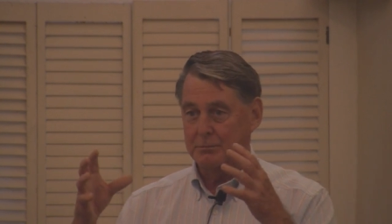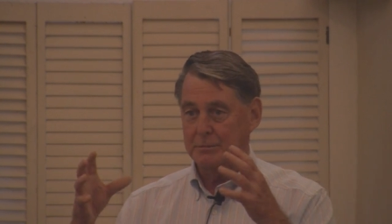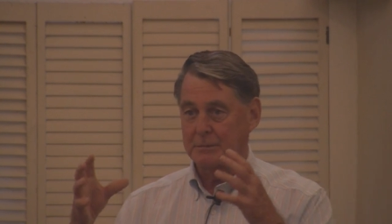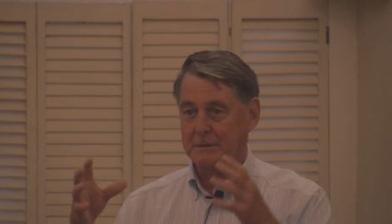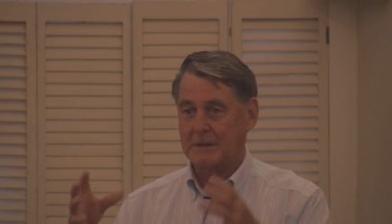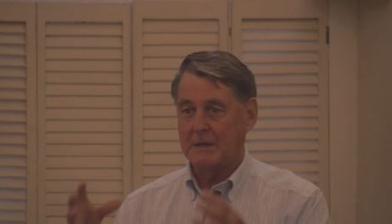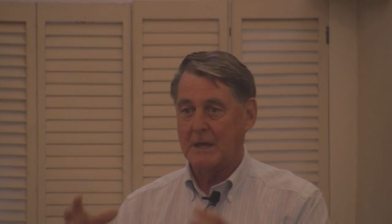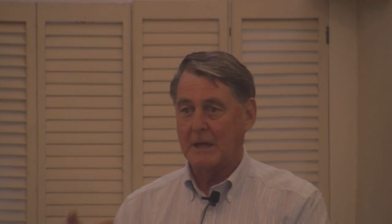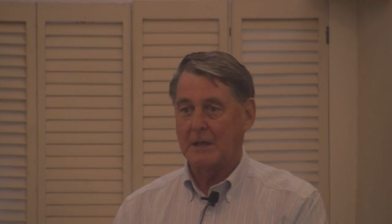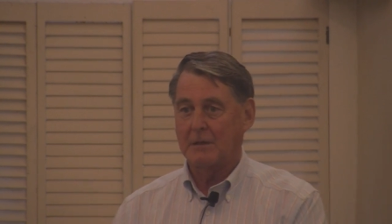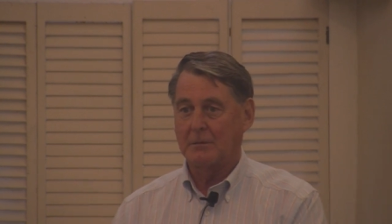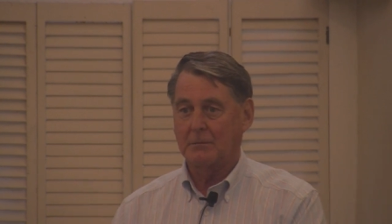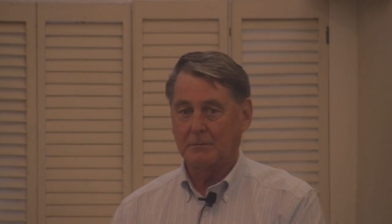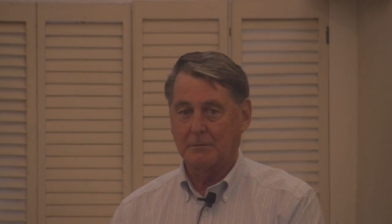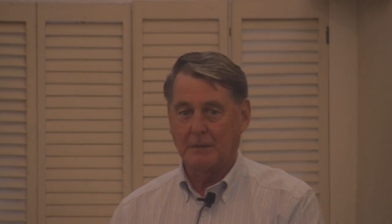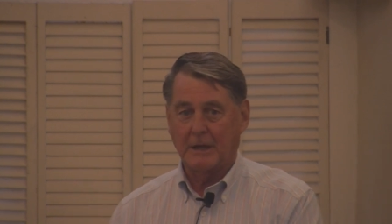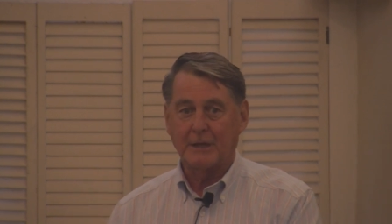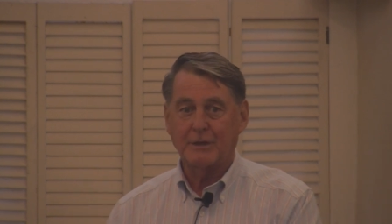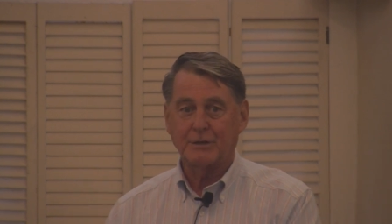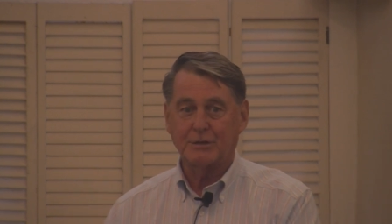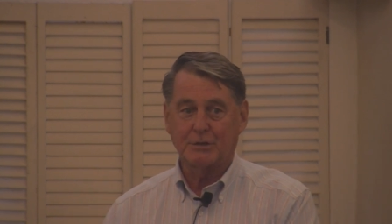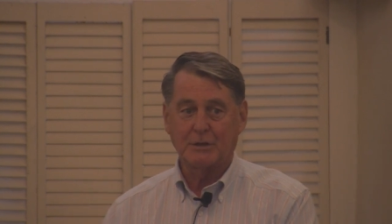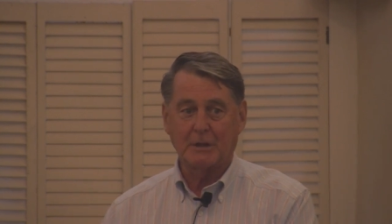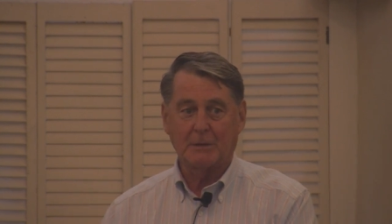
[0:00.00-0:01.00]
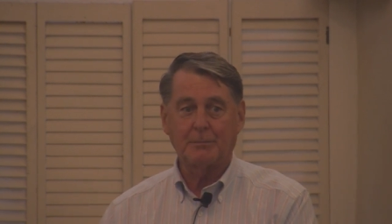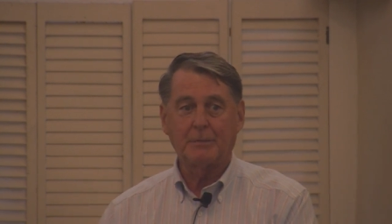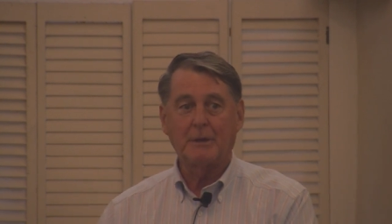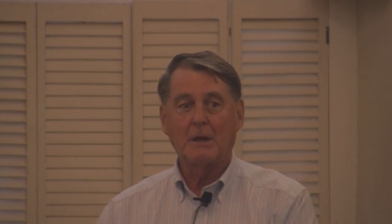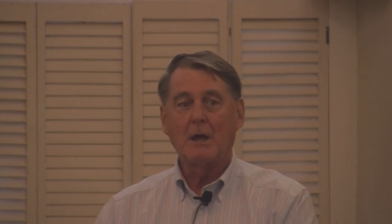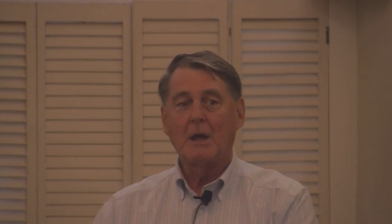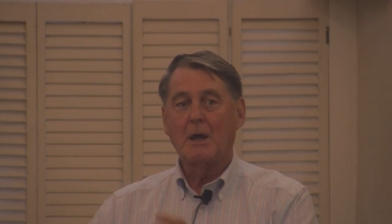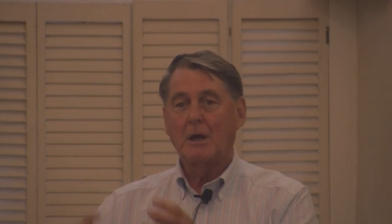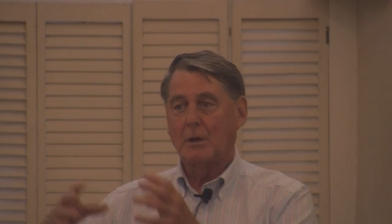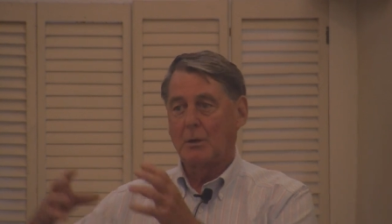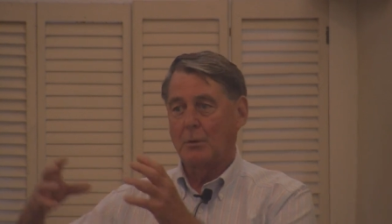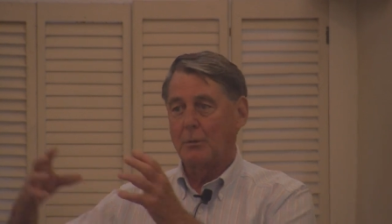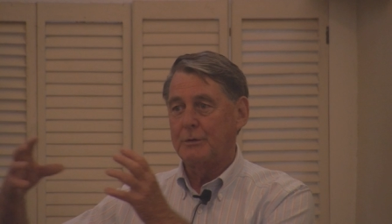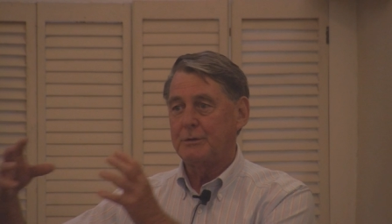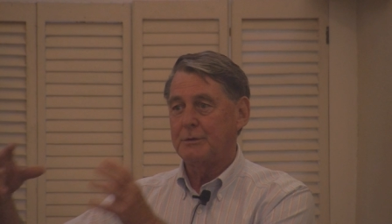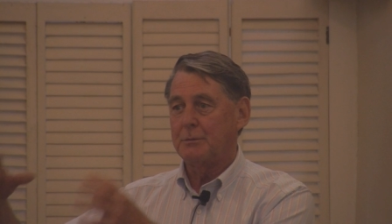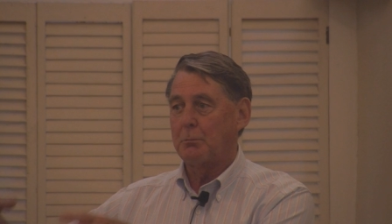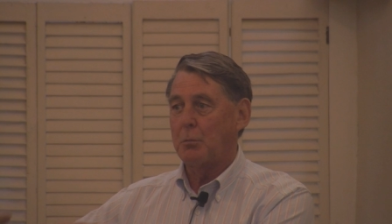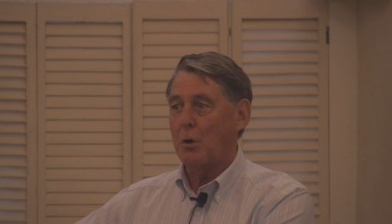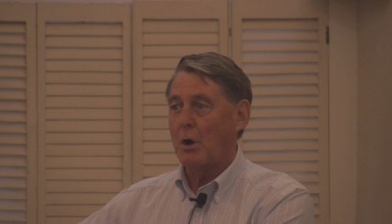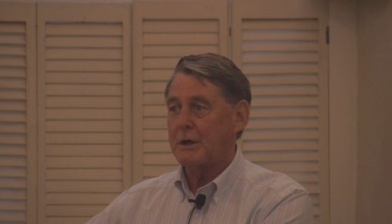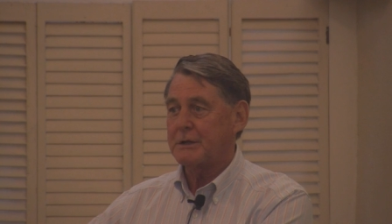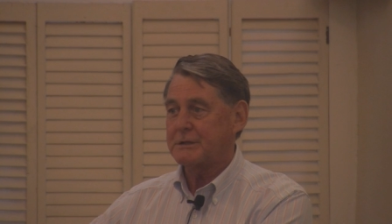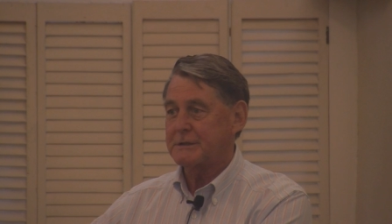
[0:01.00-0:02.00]
take, a, get a ship, go into
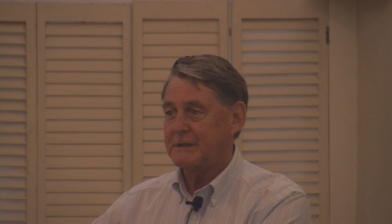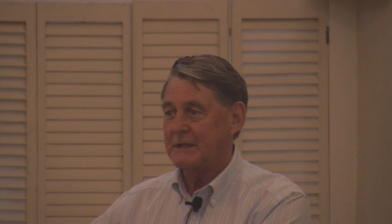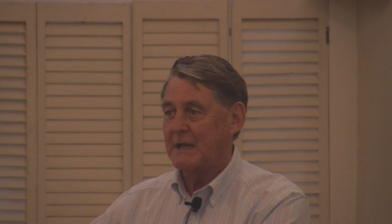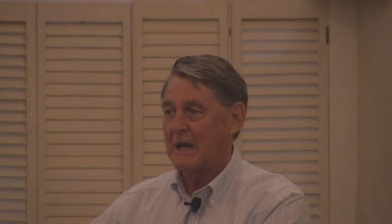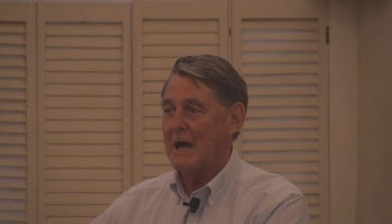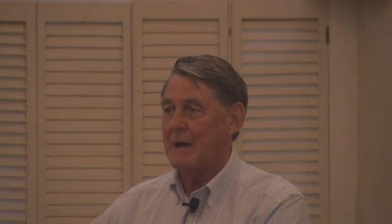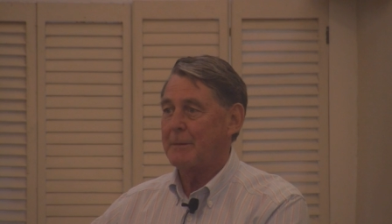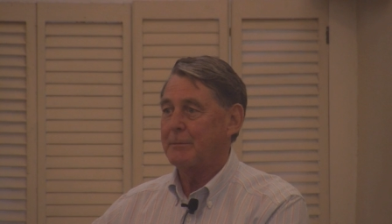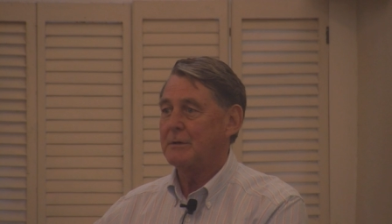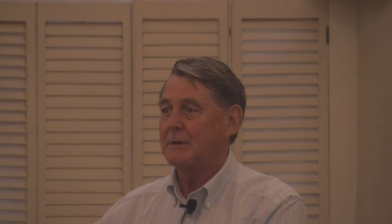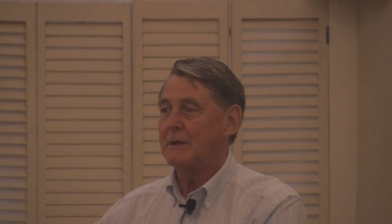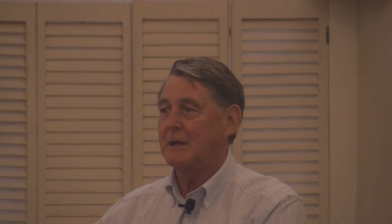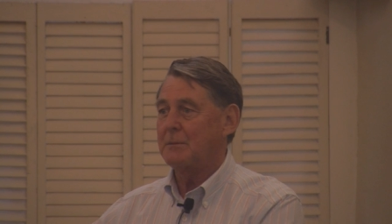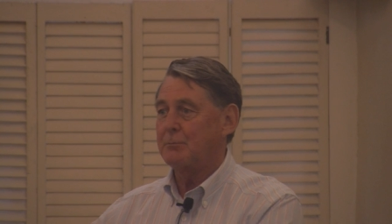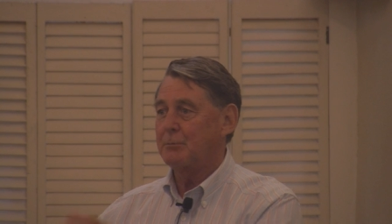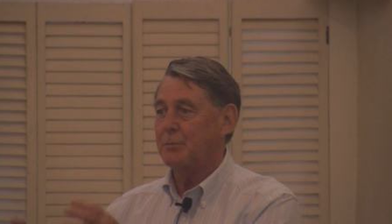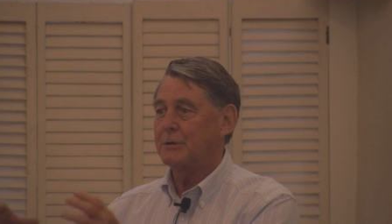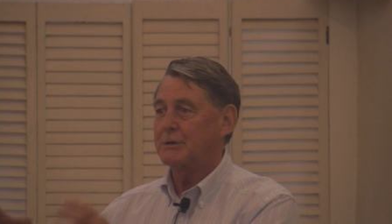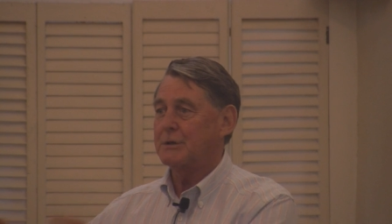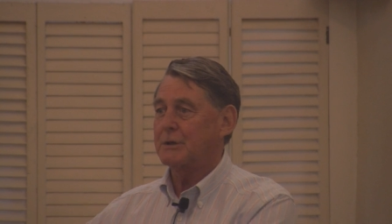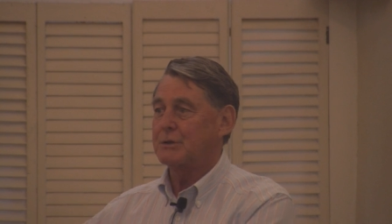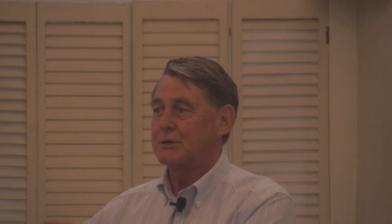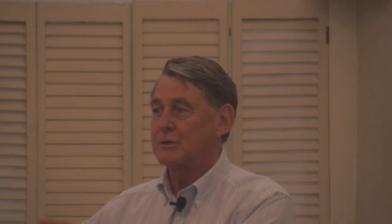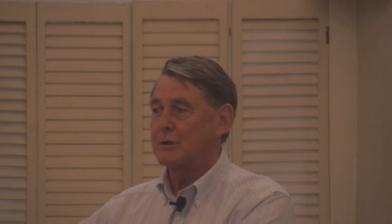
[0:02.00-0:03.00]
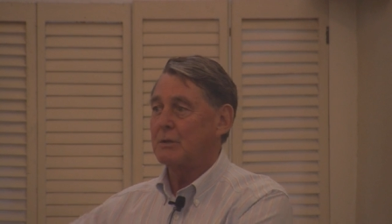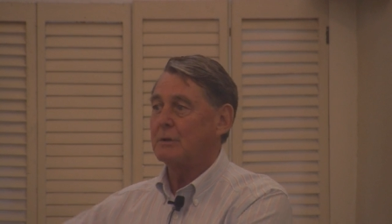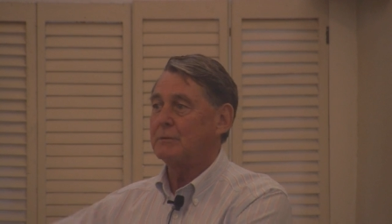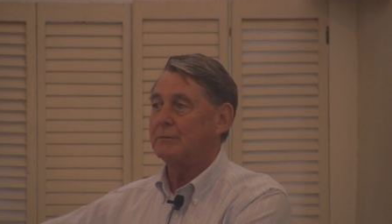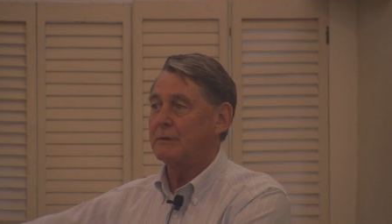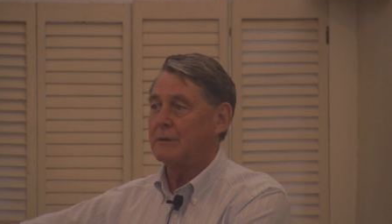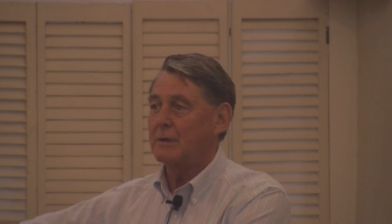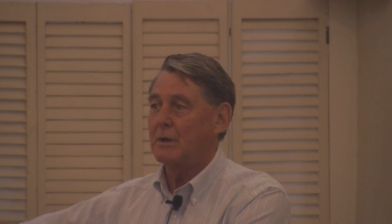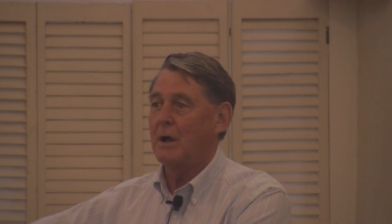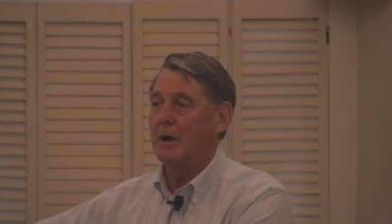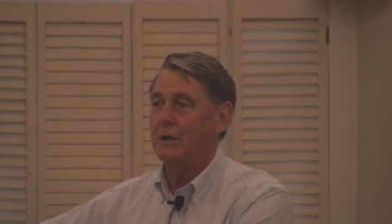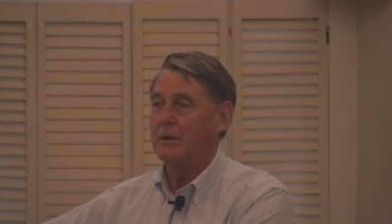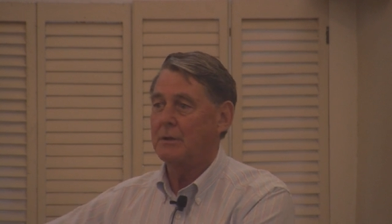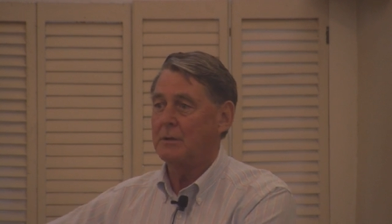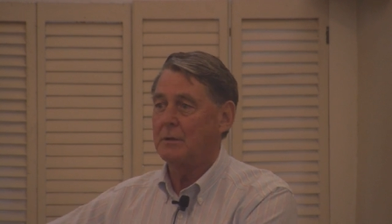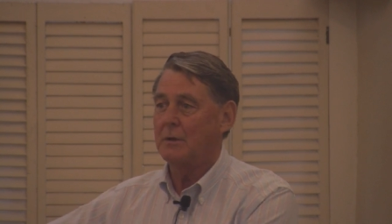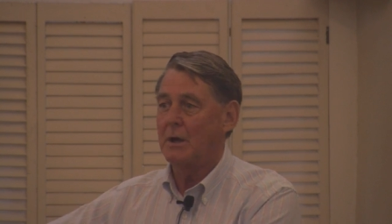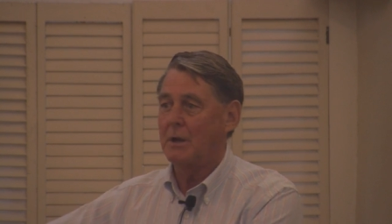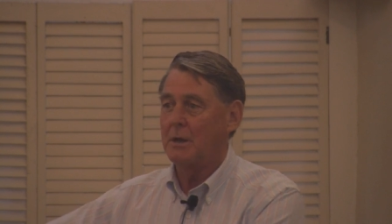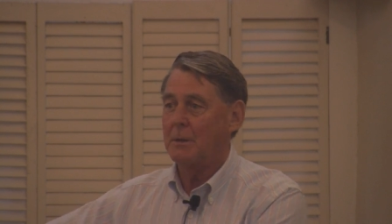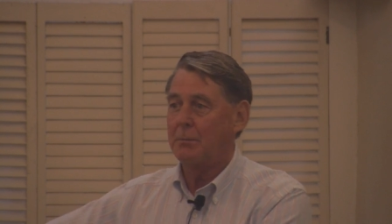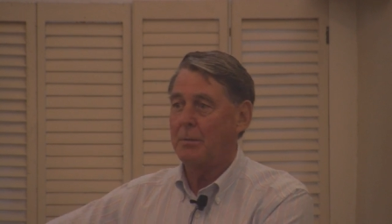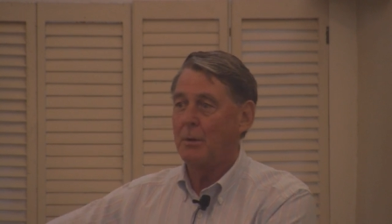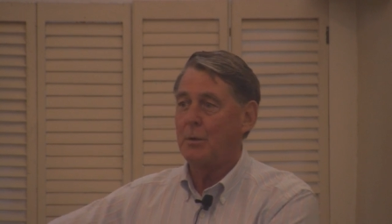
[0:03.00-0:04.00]
Boston Harbor, and put the children on,
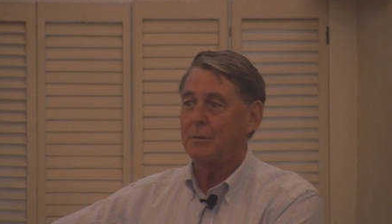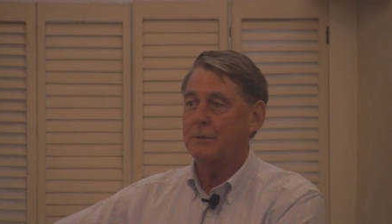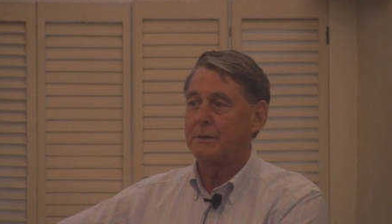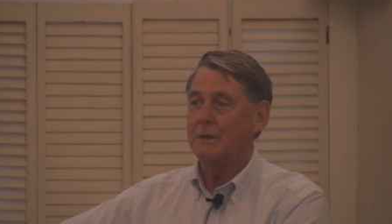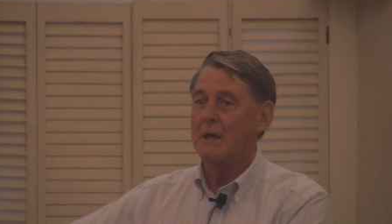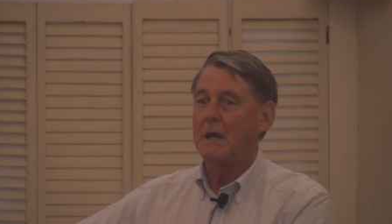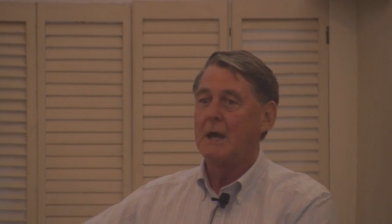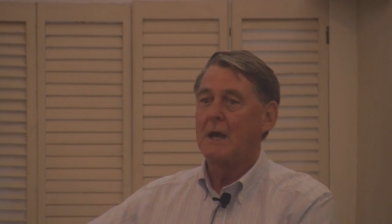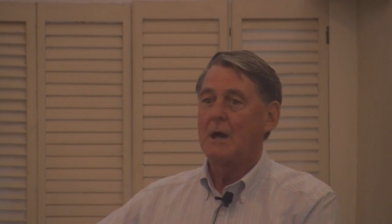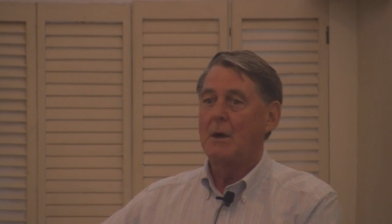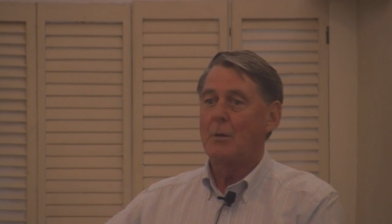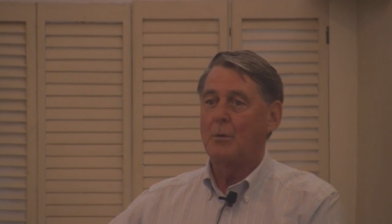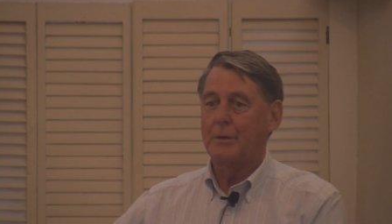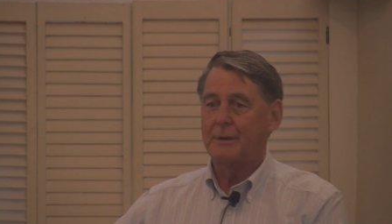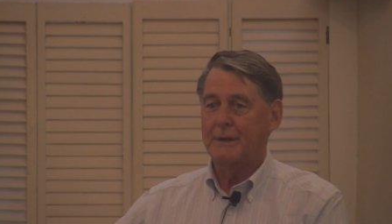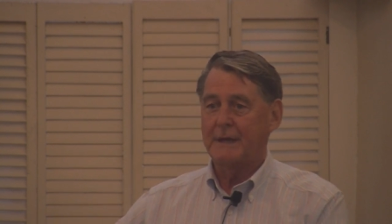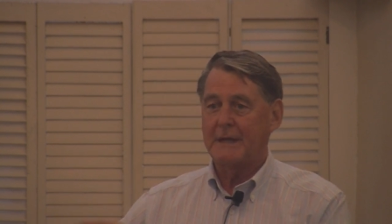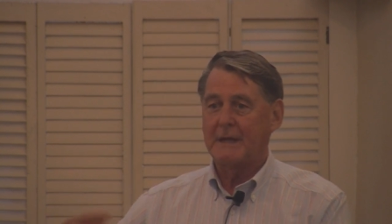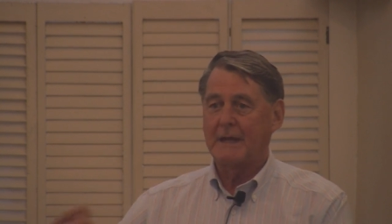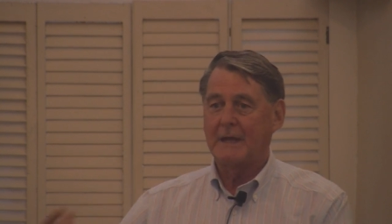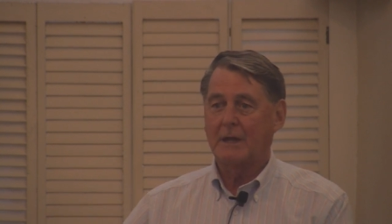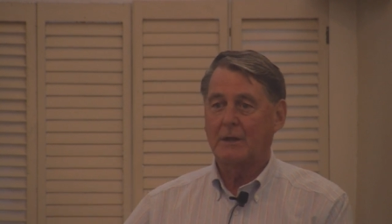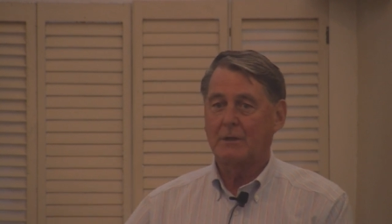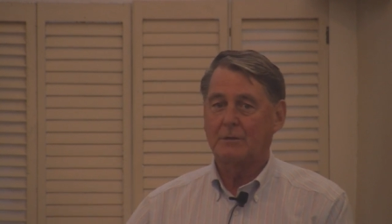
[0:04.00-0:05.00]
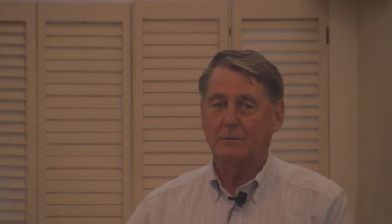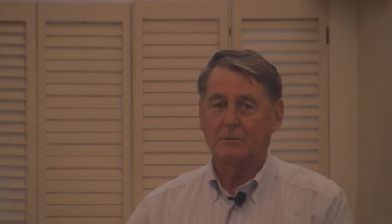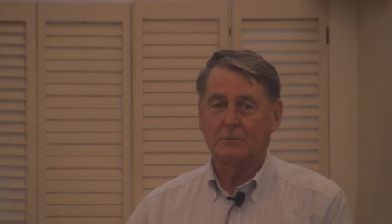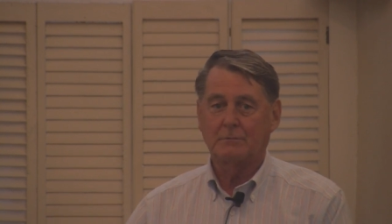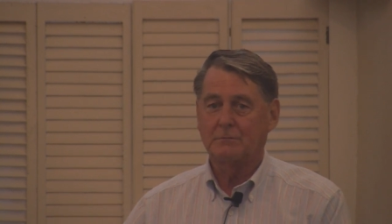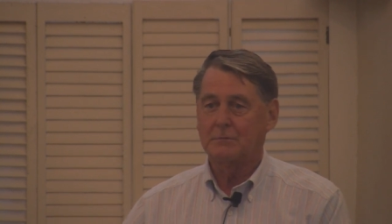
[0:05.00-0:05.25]
on a boat where they can get